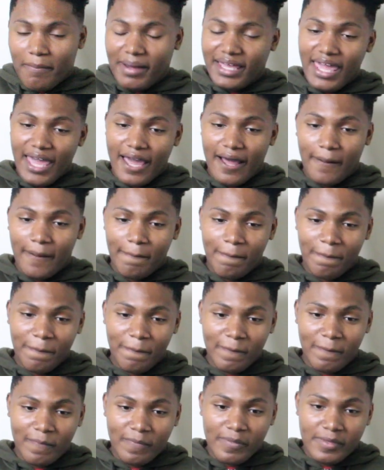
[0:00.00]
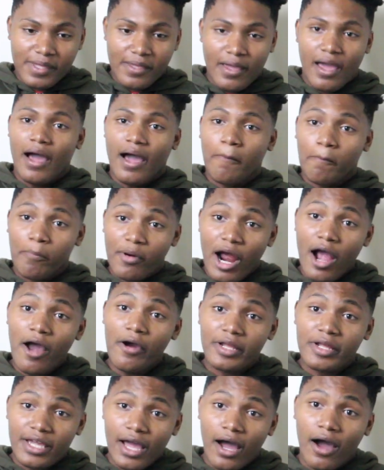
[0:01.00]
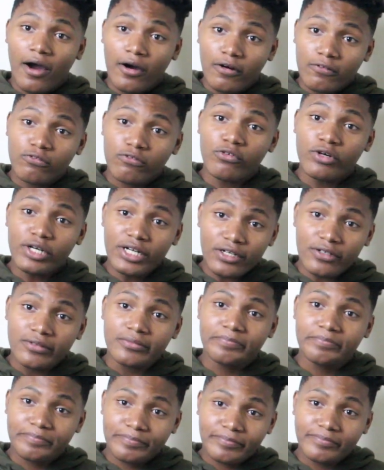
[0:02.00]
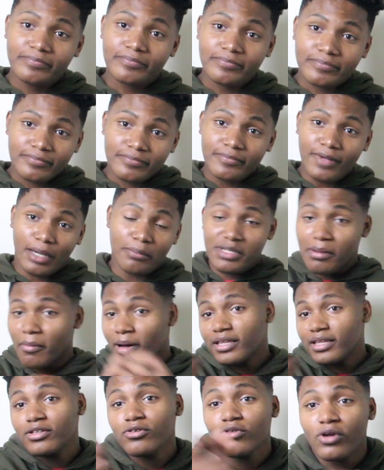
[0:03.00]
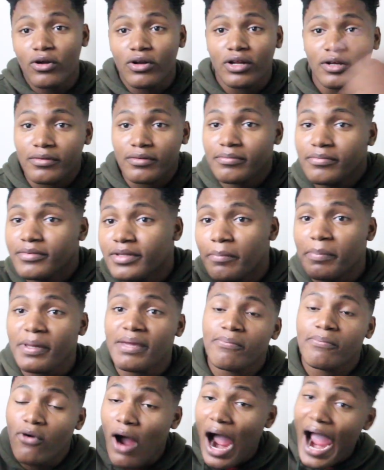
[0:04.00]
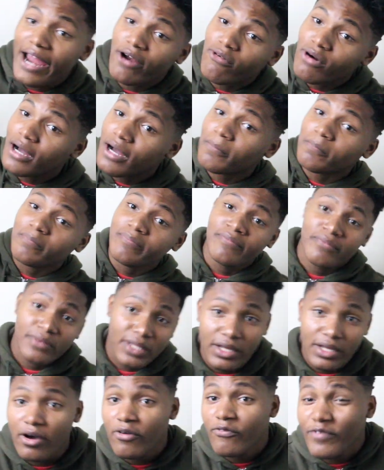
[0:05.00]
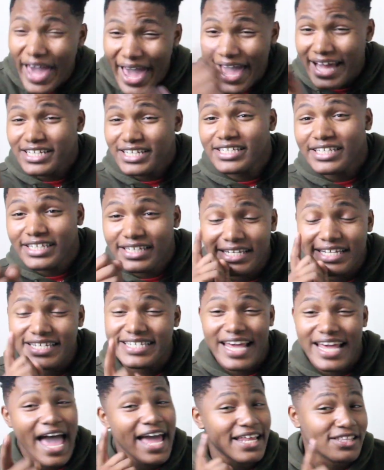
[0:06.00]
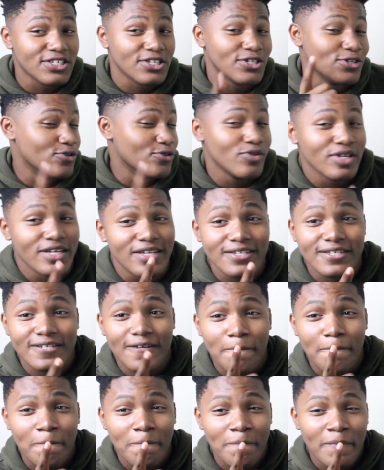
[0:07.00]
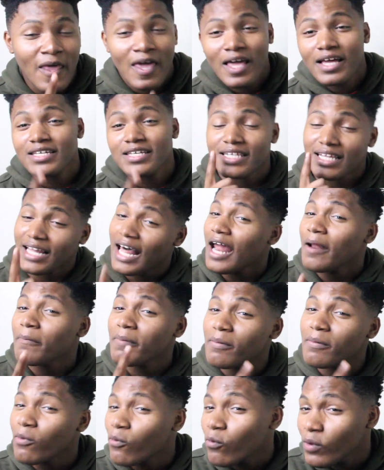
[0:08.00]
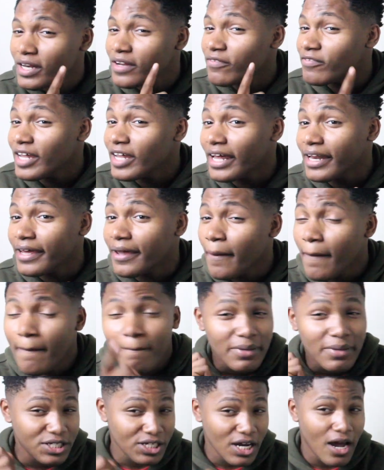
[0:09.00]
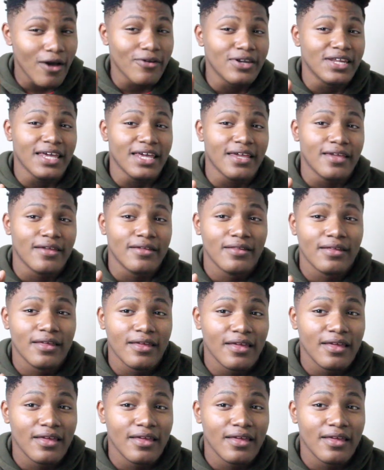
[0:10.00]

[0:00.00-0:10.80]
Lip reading: But yeah, I'm proud of y'all, for real. I'm talking about, you know, the people higher up, you know, actually decided to do this. Because a lot of people wouldn't have done it, but y'all did it.